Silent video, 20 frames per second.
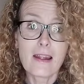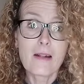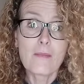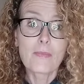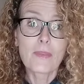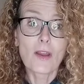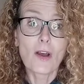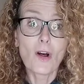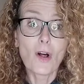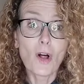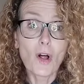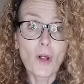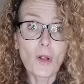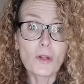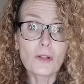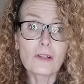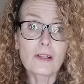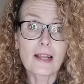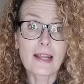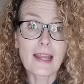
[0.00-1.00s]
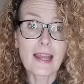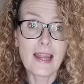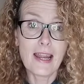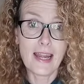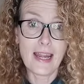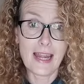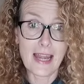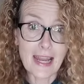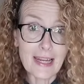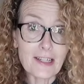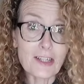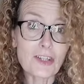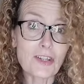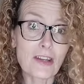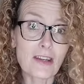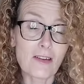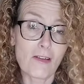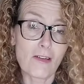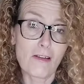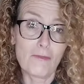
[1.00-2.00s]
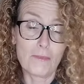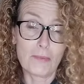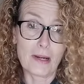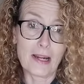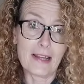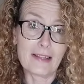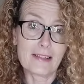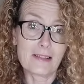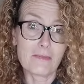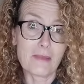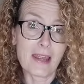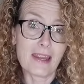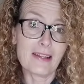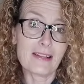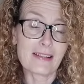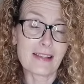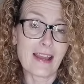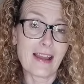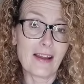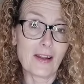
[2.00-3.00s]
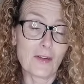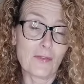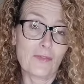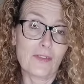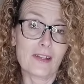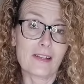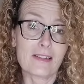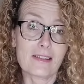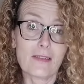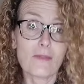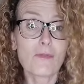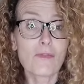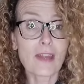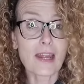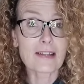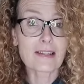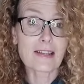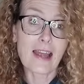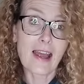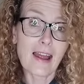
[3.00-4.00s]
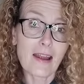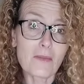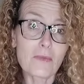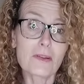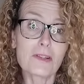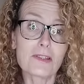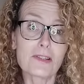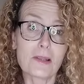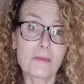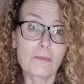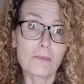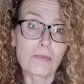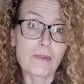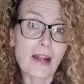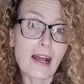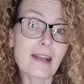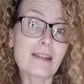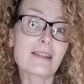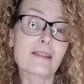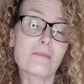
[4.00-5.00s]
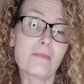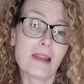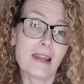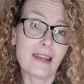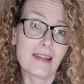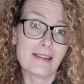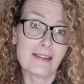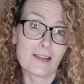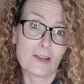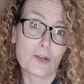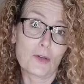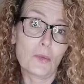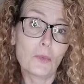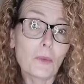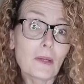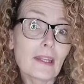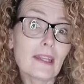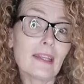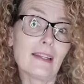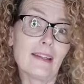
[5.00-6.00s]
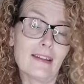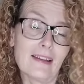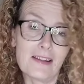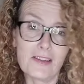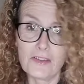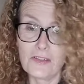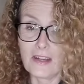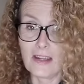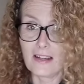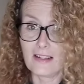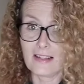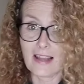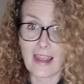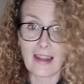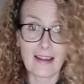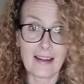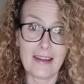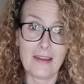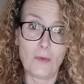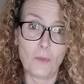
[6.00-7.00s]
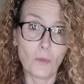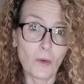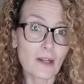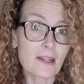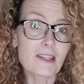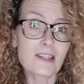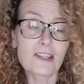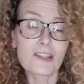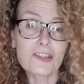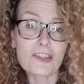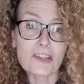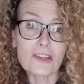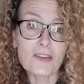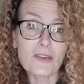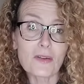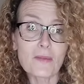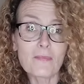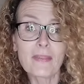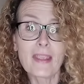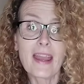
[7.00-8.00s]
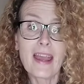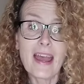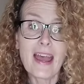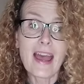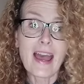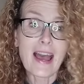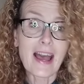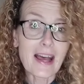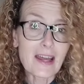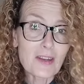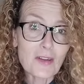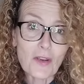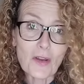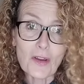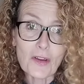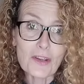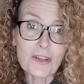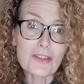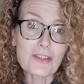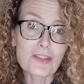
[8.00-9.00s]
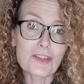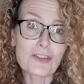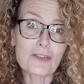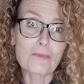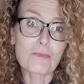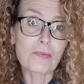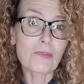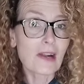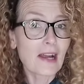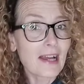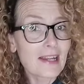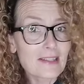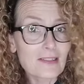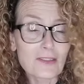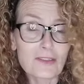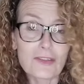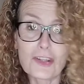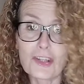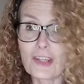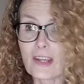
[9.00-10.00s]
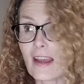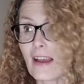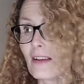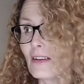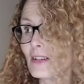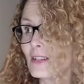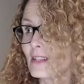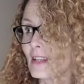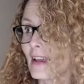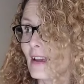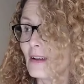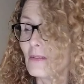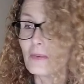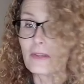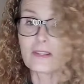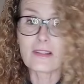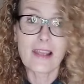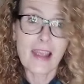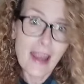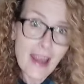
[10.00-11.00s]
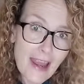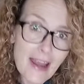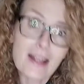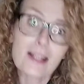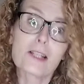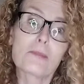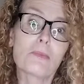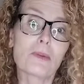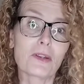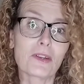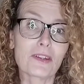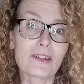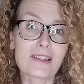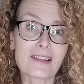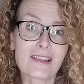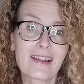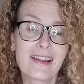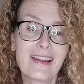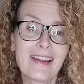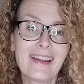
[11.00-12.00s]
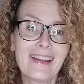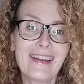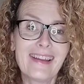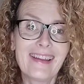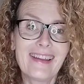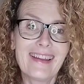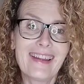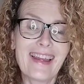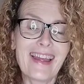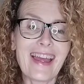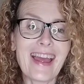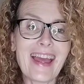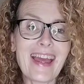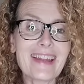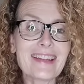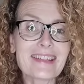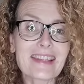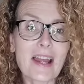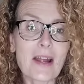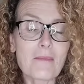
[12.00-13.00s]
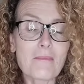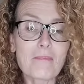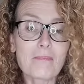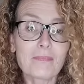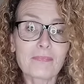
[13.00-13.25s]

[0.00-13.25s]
a whole collection of bridesmaids' outfits. In fact, I was the bridesmaid's queen. I knew exactly what to do, how to host bridal showers. I was the expert. And,